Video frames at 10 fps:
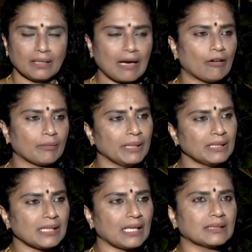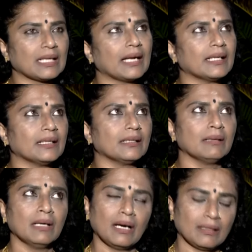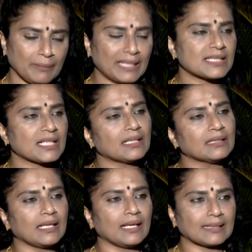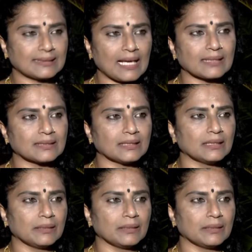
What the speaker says: government and I mentioned the exact